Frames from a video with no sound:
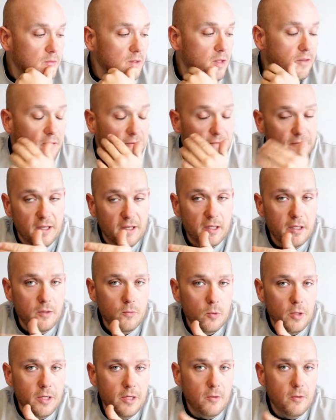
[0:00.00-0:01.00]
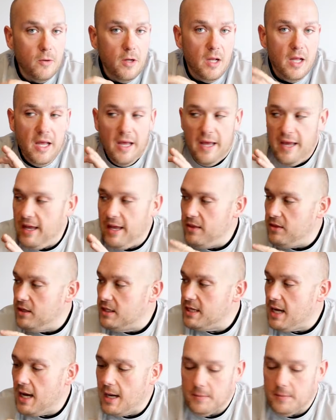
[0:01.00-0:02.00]
the Feel and Reel and the
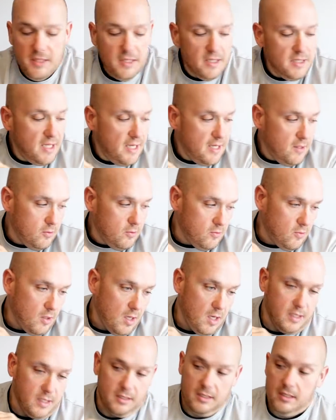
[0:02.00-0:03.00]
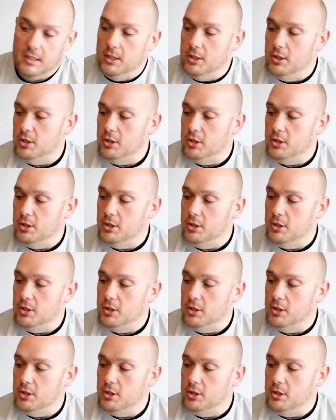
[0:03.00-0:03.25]
Tops and Tails rods.